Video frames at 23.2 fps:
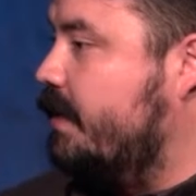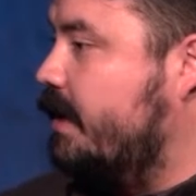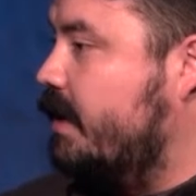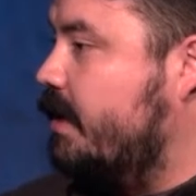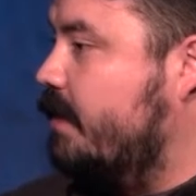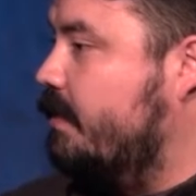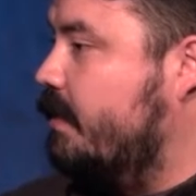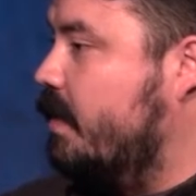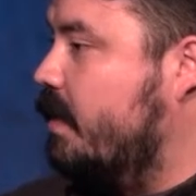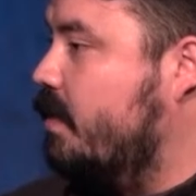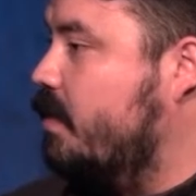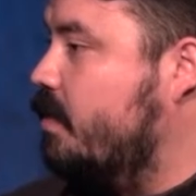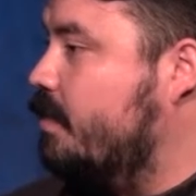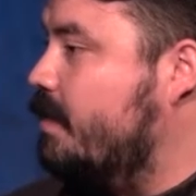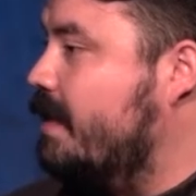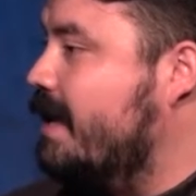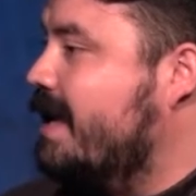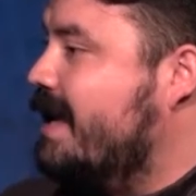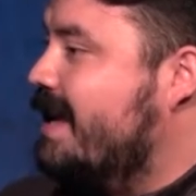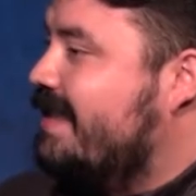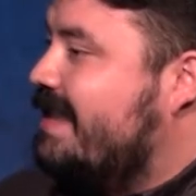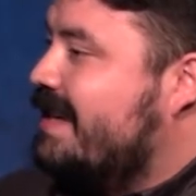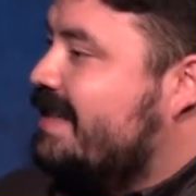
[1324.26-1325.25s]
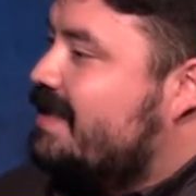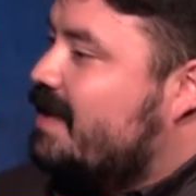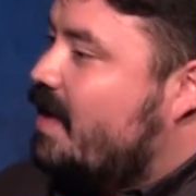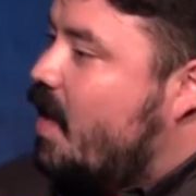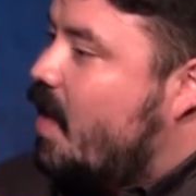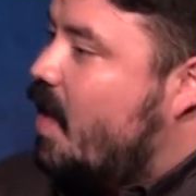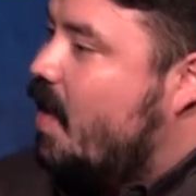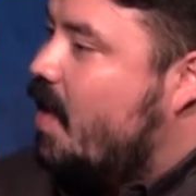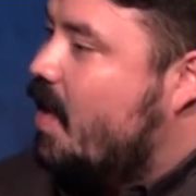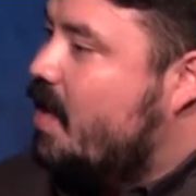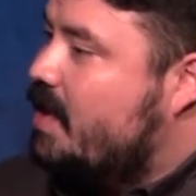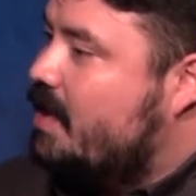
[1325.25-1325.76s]
to come home. That's a
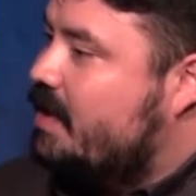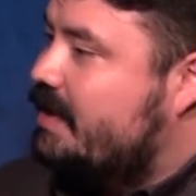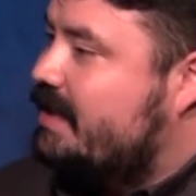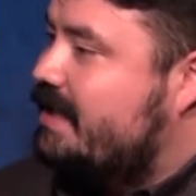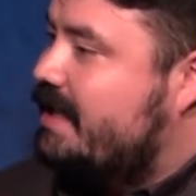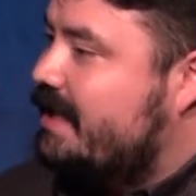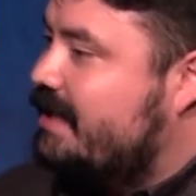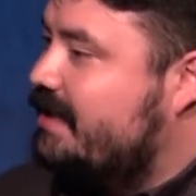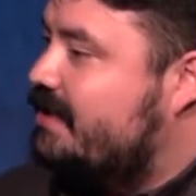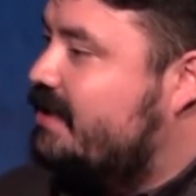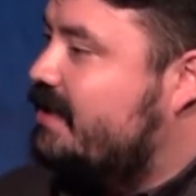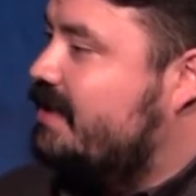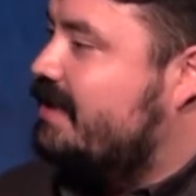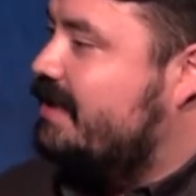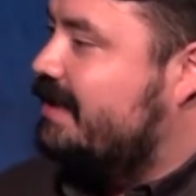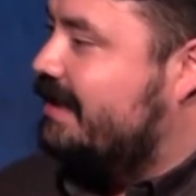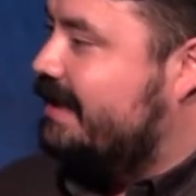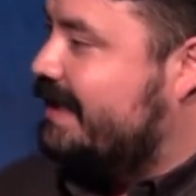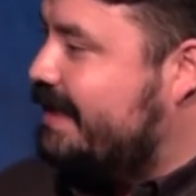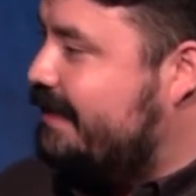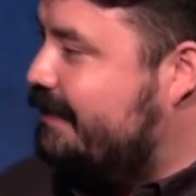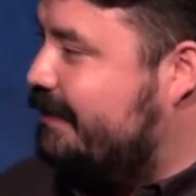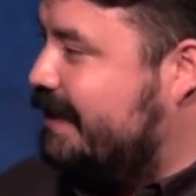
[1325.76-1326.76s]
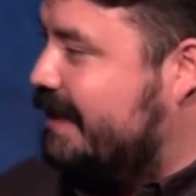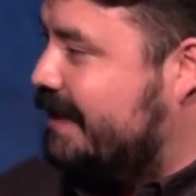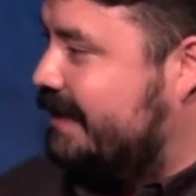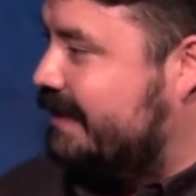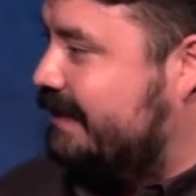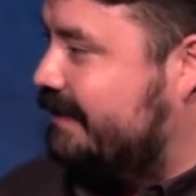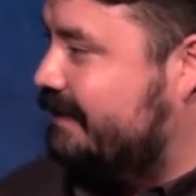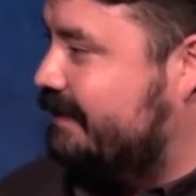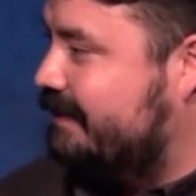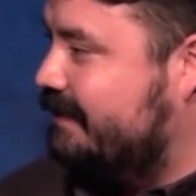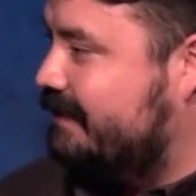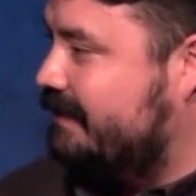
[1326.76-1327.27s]
hard tension to live in.
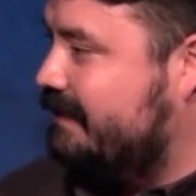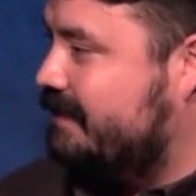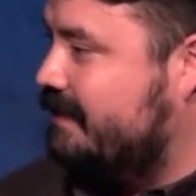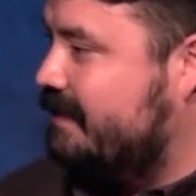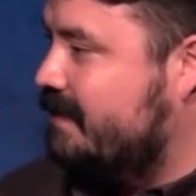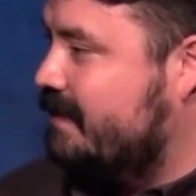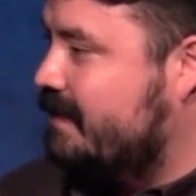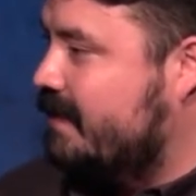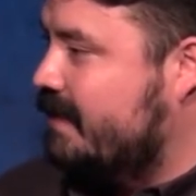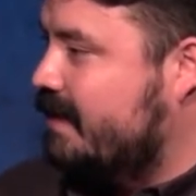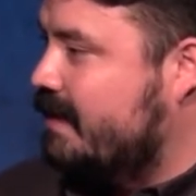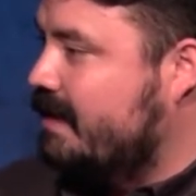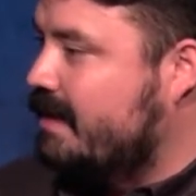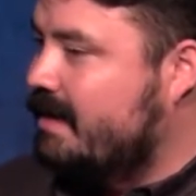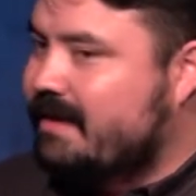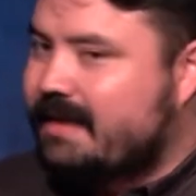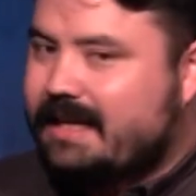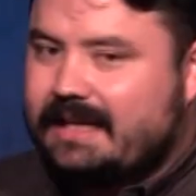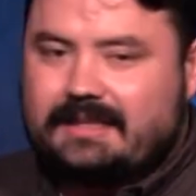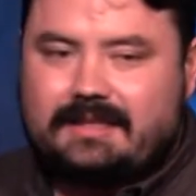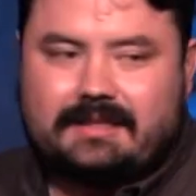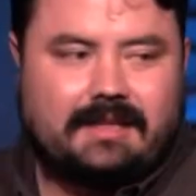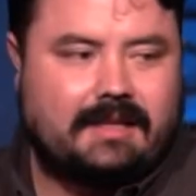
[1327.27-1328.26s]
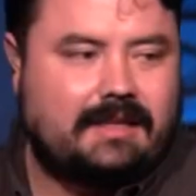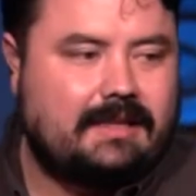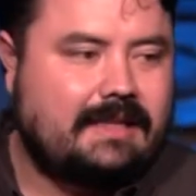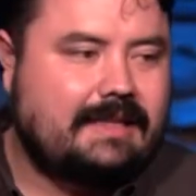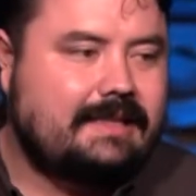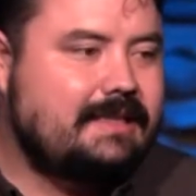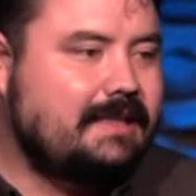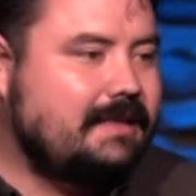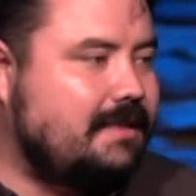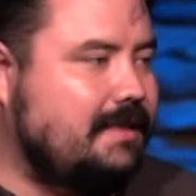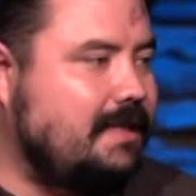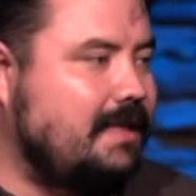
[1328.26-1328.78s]
That's
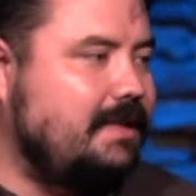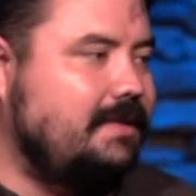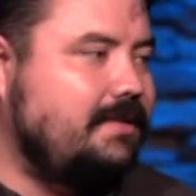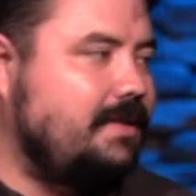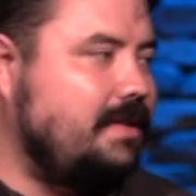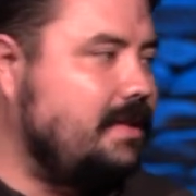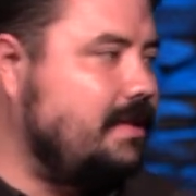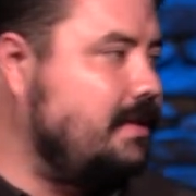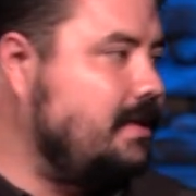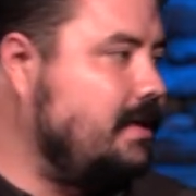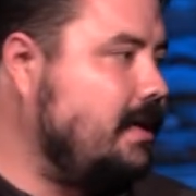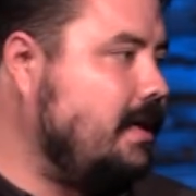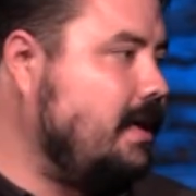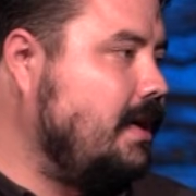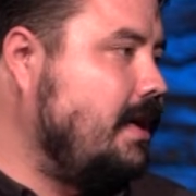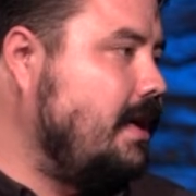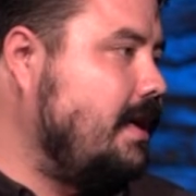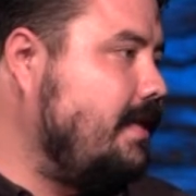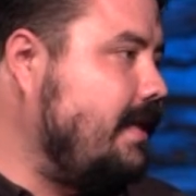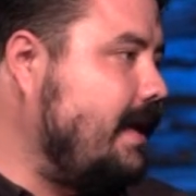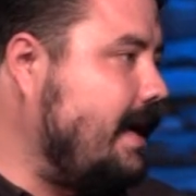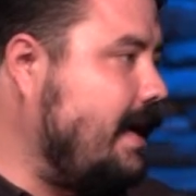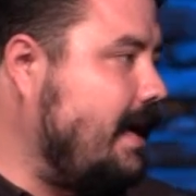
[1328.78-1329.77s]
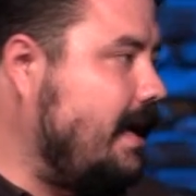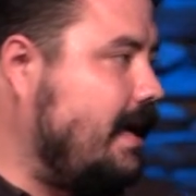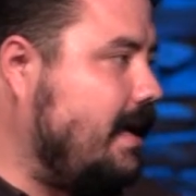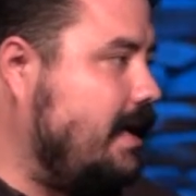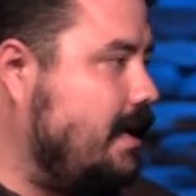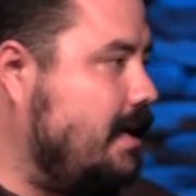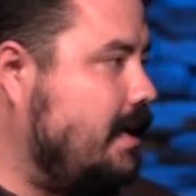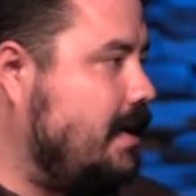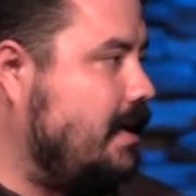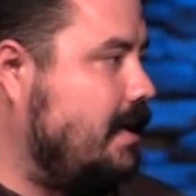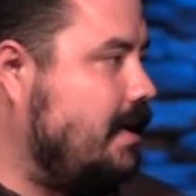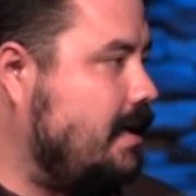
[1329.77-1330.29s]
a tension that,
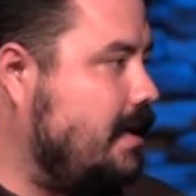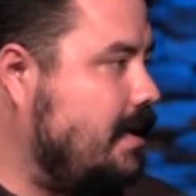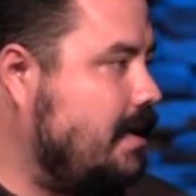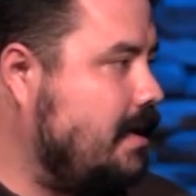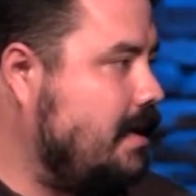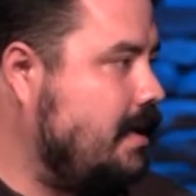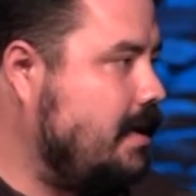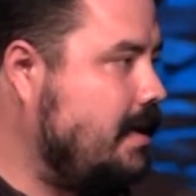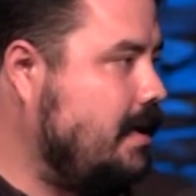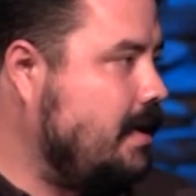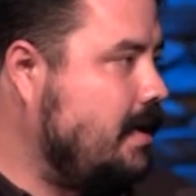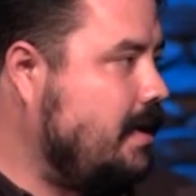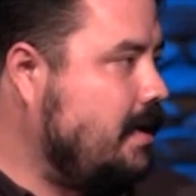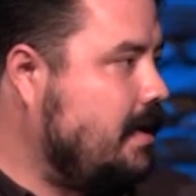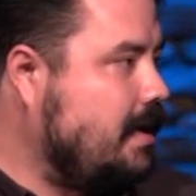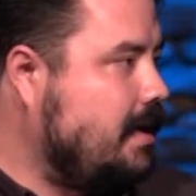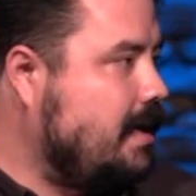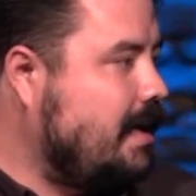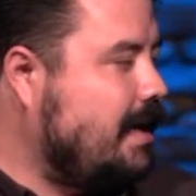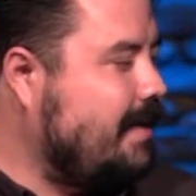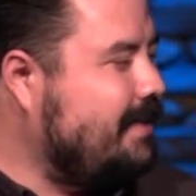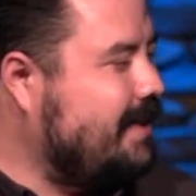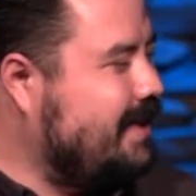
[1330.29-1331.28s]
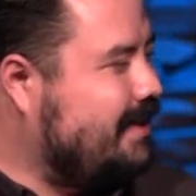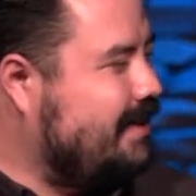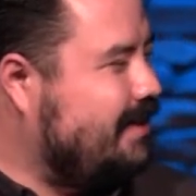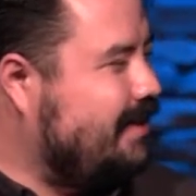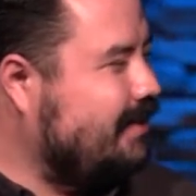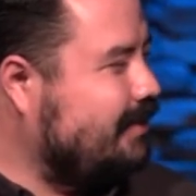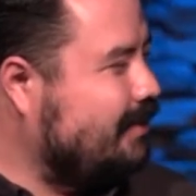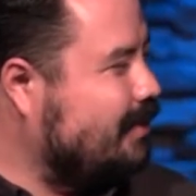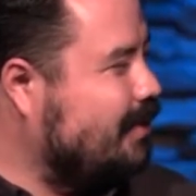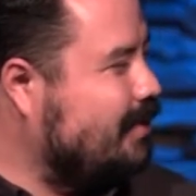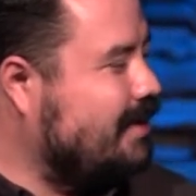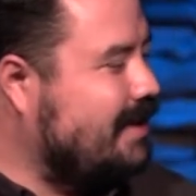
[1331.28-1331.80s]

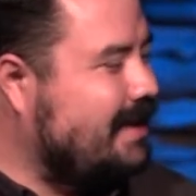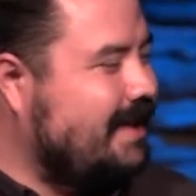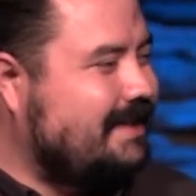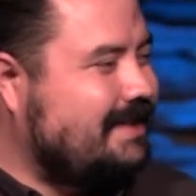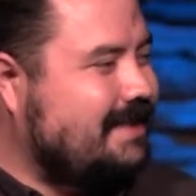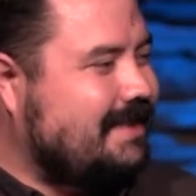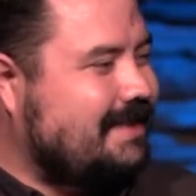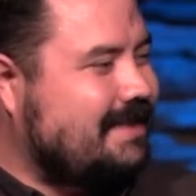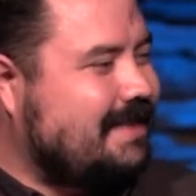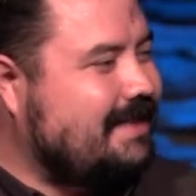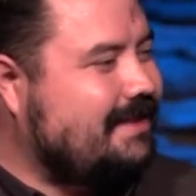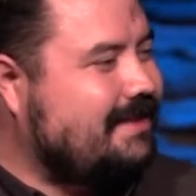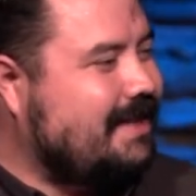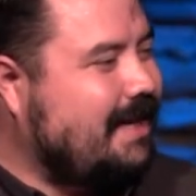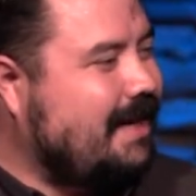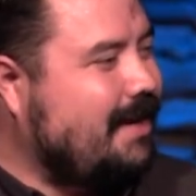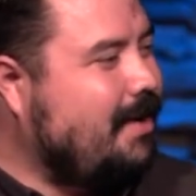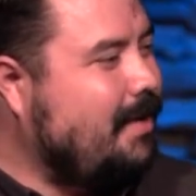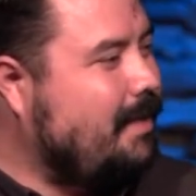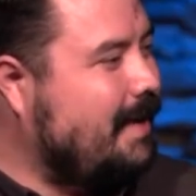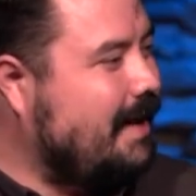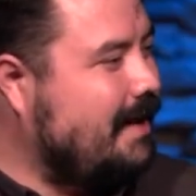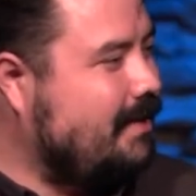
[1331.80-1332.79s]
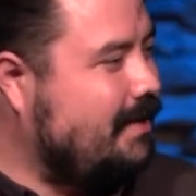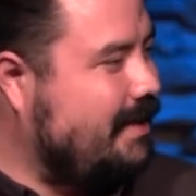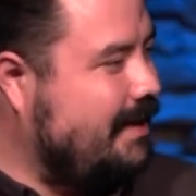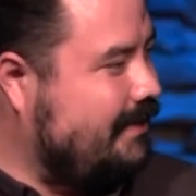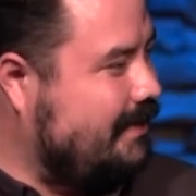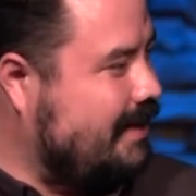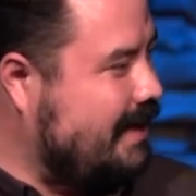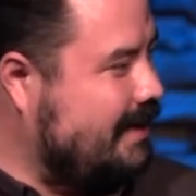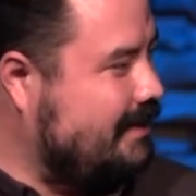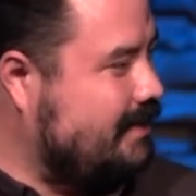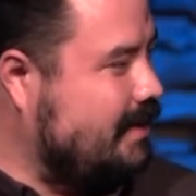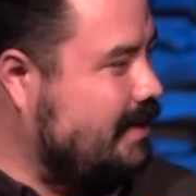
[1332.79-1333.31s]
good Lord, that's a tension I hope I don't
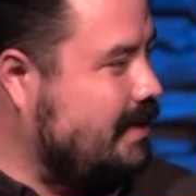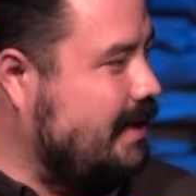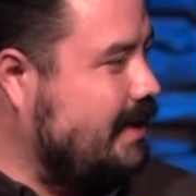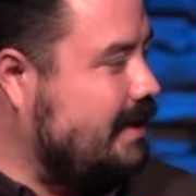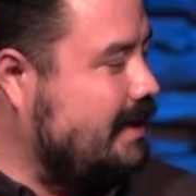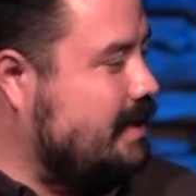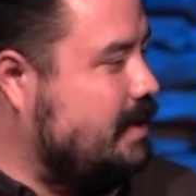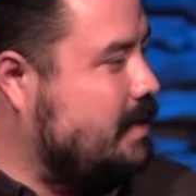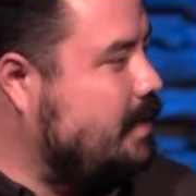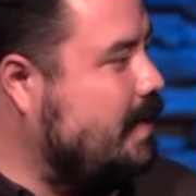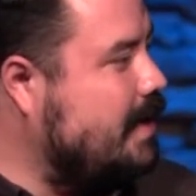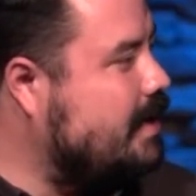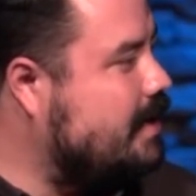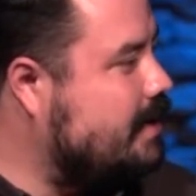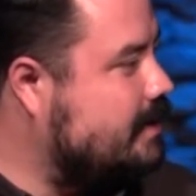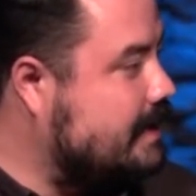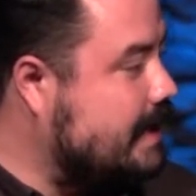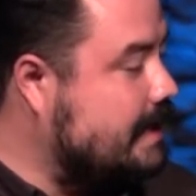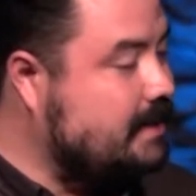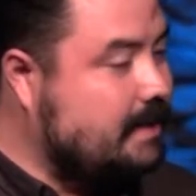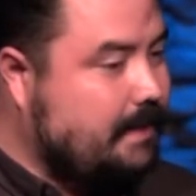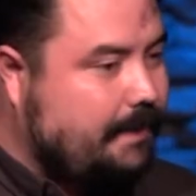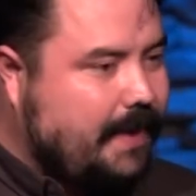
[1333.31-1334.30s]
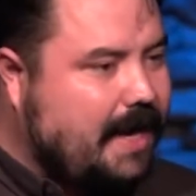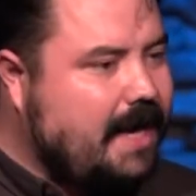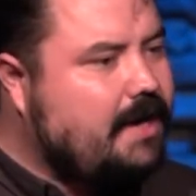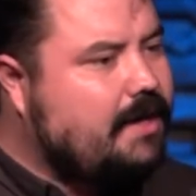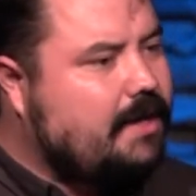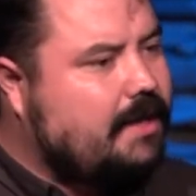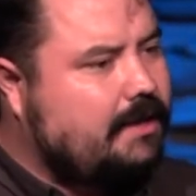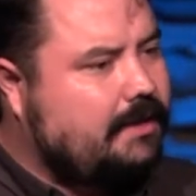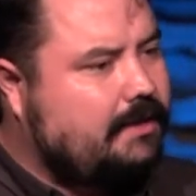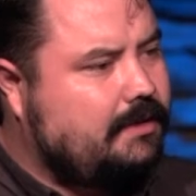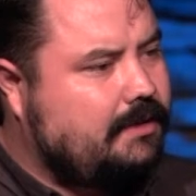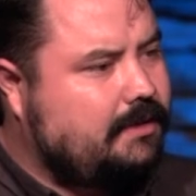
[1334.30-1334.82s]
ever have to experience as a
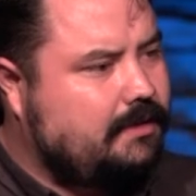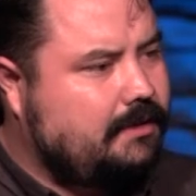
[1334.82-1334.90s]
parent,